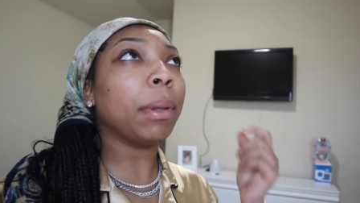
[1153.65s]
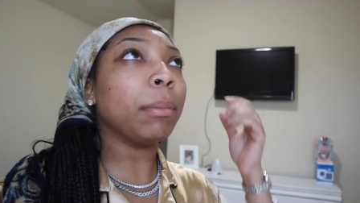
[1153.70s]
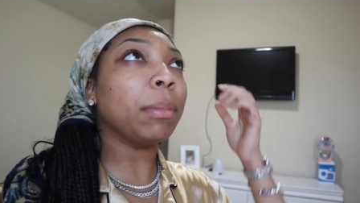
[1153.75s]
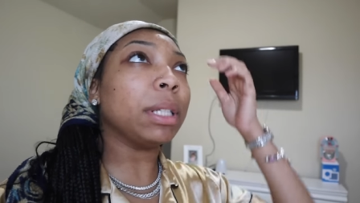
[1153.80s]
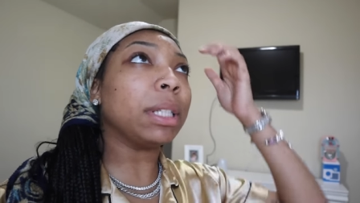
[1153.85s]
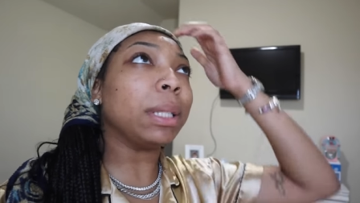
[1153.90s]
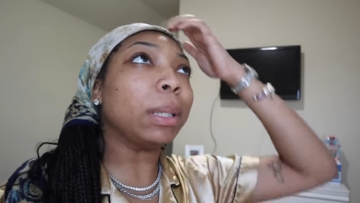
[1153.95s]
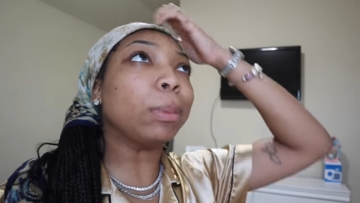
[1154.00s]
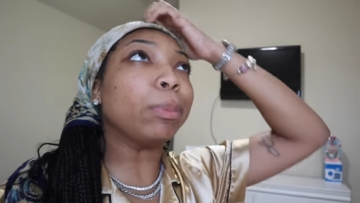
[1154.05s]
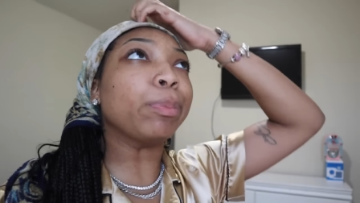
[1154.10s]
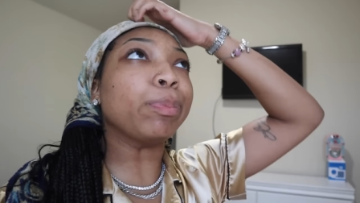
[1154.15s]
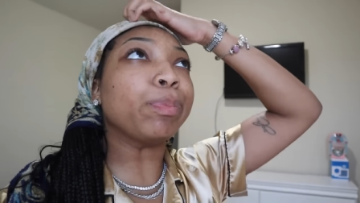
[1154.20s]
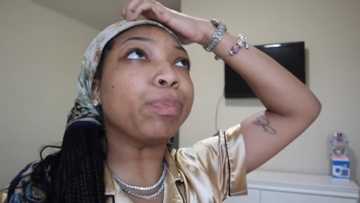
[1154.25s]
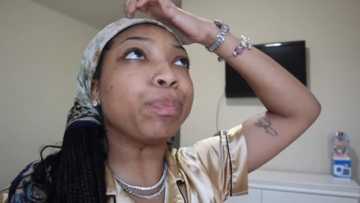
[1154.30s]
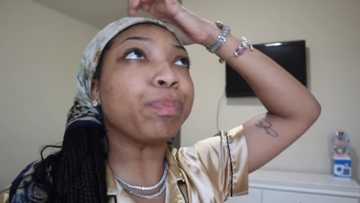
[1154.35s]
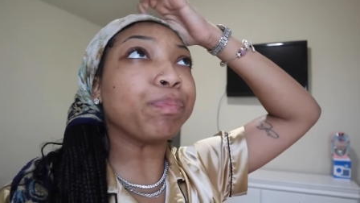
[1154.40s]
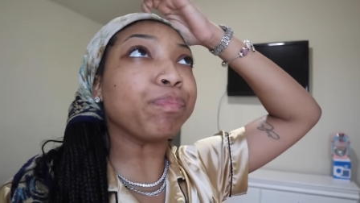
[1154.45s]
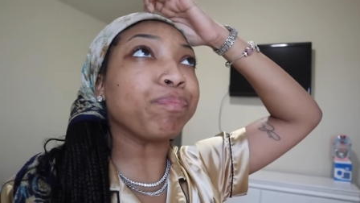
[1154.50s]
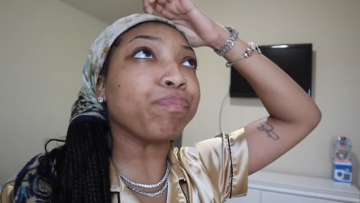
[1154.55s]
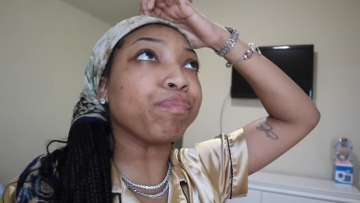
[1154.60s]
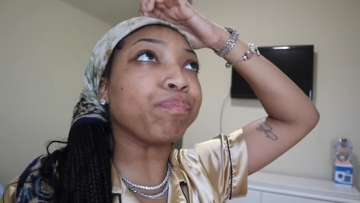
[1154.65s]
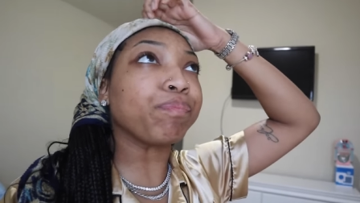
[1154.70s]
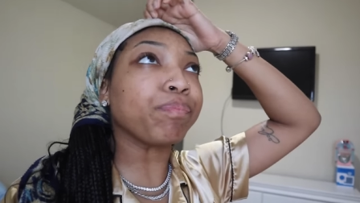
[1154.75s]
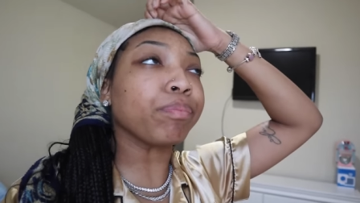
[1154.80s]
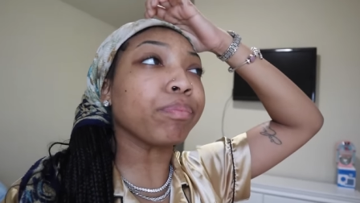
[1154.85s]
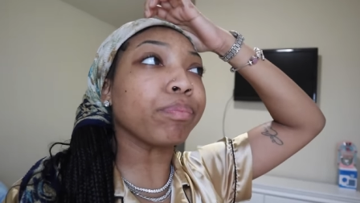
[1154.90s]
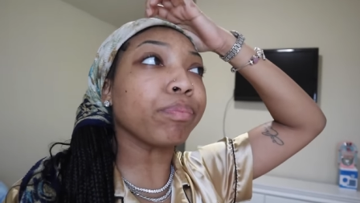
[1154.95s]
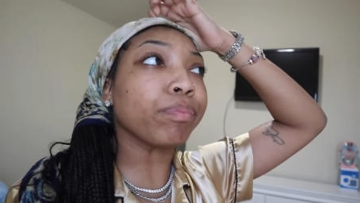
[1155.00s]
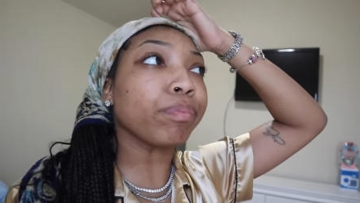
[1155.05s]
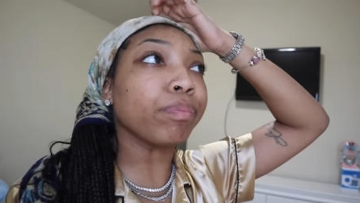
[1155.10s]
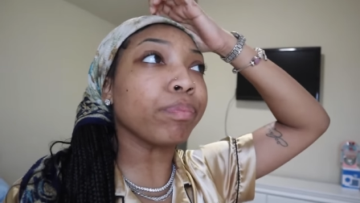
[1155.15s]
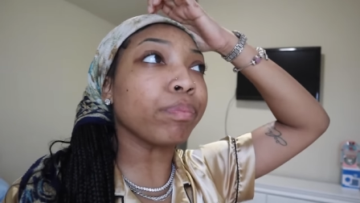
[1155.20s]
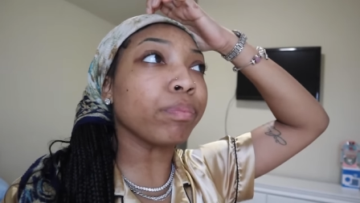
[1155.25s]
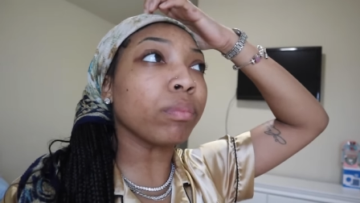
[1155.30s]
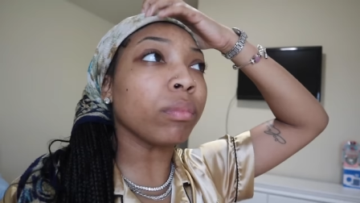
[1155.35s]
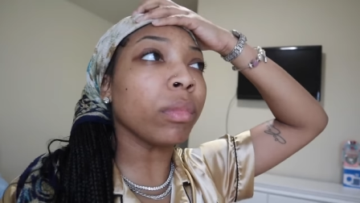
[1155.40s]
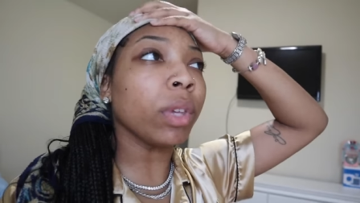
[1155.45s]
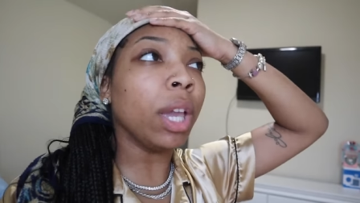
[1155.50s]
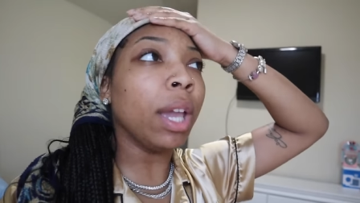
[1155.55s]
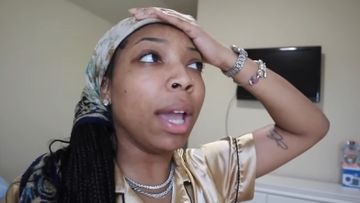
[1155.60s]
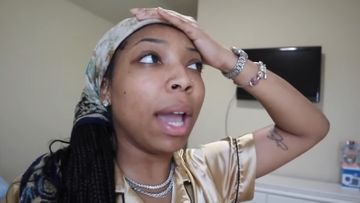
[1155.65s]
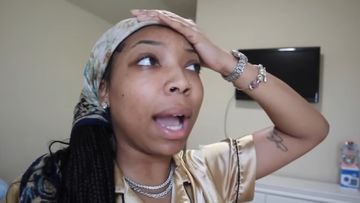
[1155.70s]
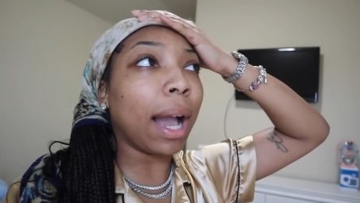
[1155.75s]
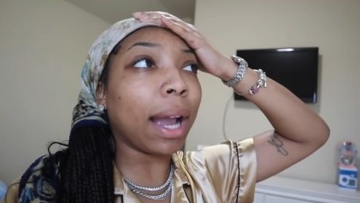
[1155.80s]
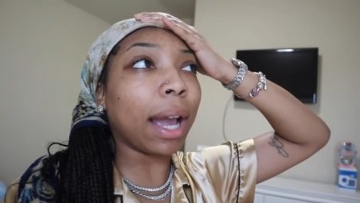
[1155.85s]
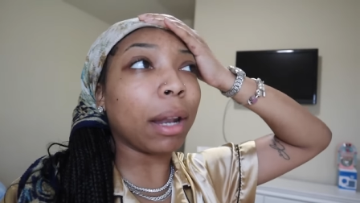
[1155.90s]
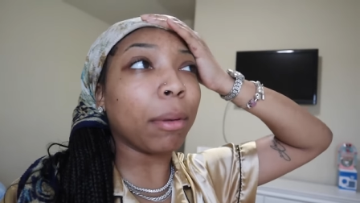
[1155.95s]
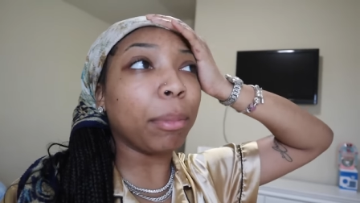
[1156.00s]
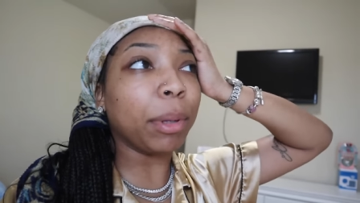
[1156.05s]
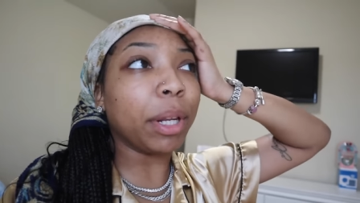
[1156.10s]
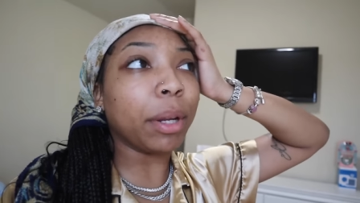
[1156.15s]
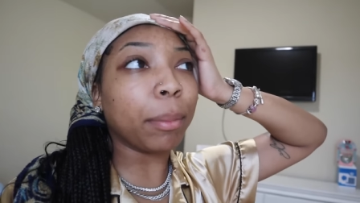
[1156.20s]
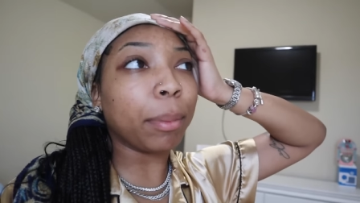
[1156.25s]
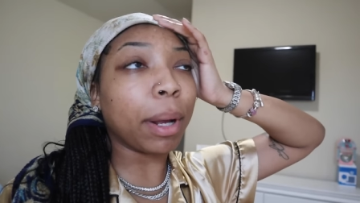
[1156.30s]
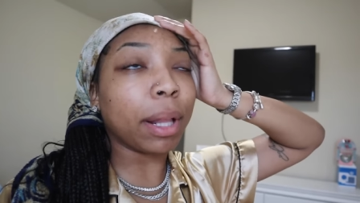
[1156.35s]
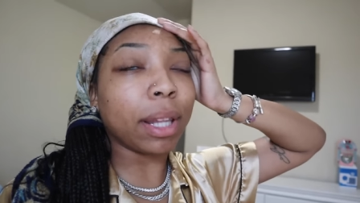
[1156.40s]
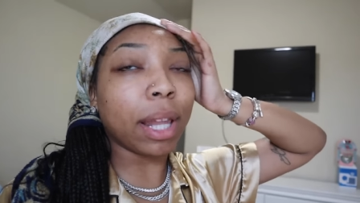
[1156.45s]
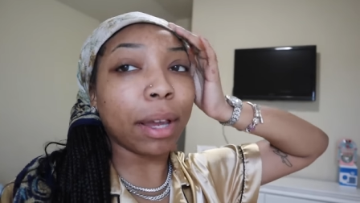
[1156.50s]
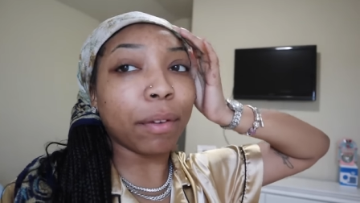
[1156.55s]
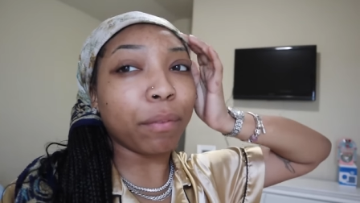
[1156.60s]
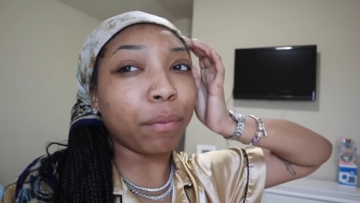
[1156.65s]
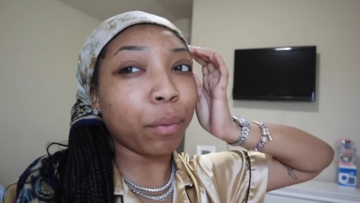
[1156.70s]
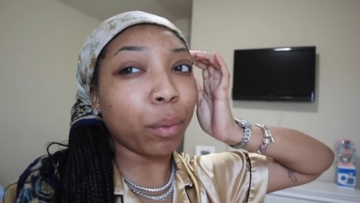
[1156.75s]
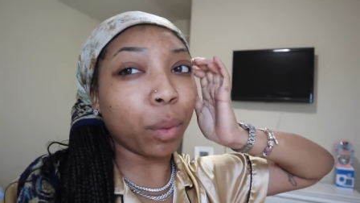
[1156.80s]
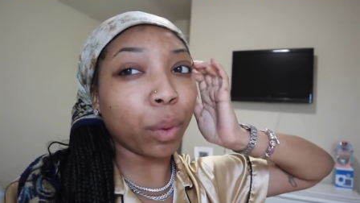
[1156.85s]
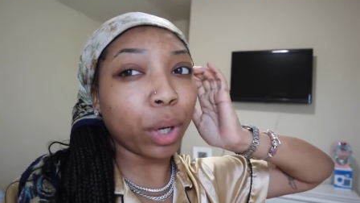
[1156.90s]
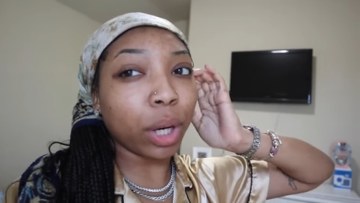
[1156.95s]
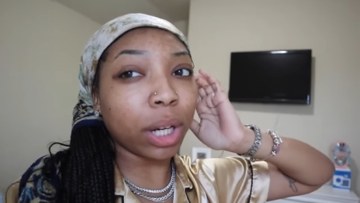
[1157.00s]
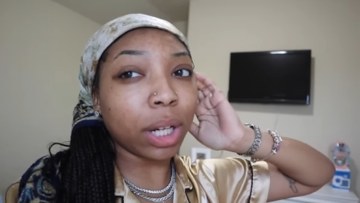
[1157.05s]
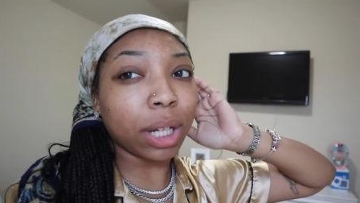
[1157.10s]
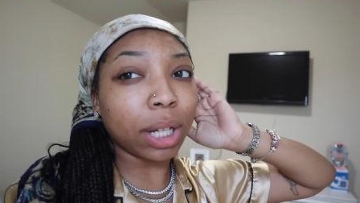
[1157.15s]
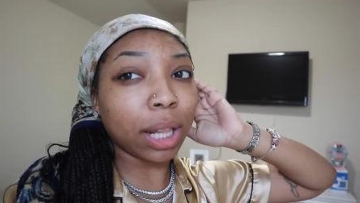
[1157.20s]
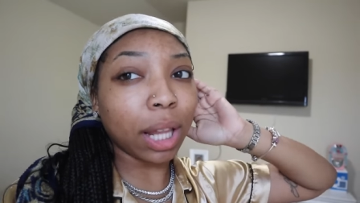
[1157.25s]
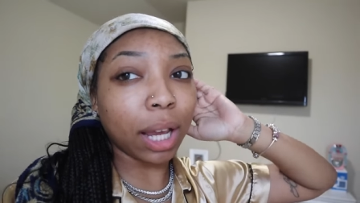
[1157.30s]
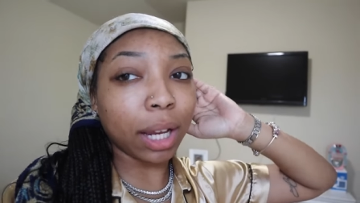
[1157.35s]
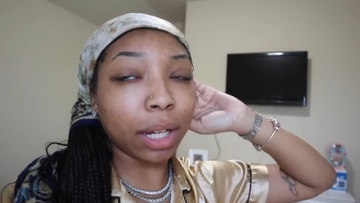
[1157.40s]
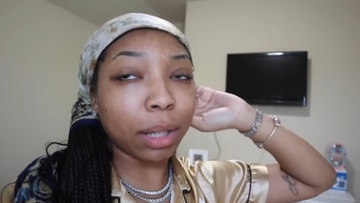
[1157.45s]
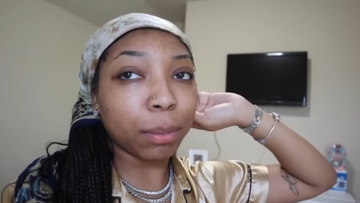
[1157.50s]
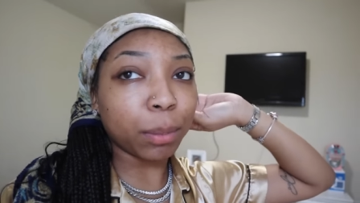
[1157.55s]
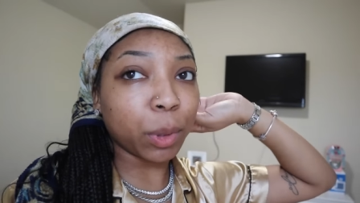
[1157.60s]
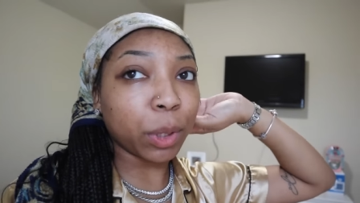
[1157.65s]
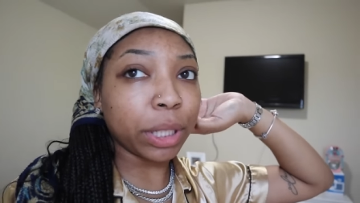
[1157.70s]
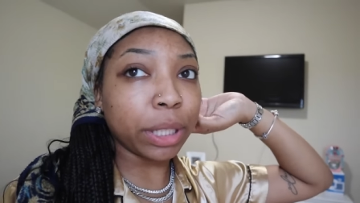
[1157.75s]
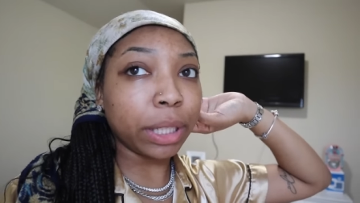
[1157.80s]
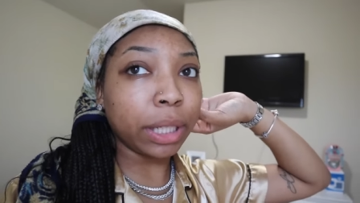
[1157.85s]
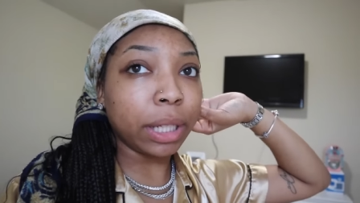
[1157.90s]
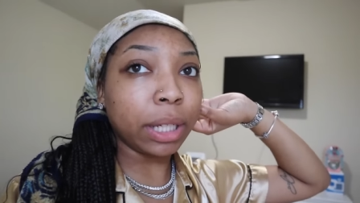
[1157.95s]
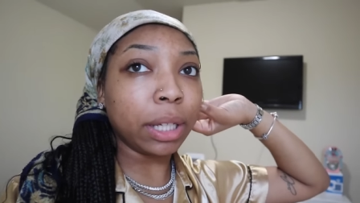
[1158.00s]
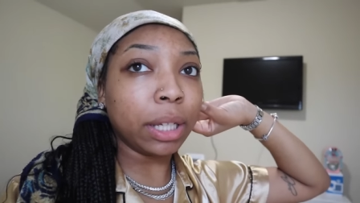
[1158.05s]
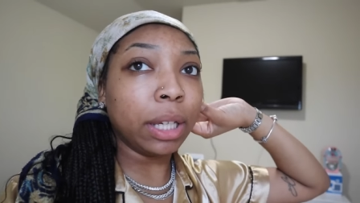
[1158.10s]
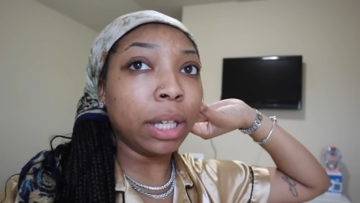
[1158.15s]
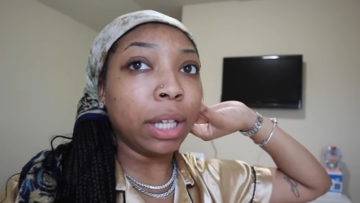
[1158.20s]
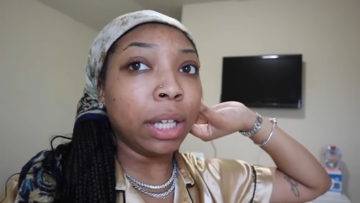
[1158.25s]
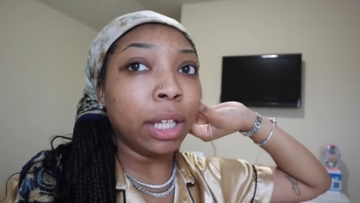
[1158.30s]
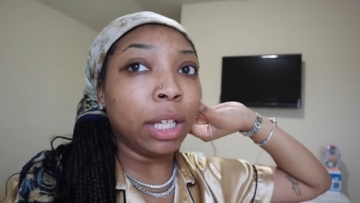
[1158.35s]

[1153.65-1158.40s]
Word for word: Let me see. Mm -mm -mm. mm. I got to be there probably like 4 o'clock in the morning.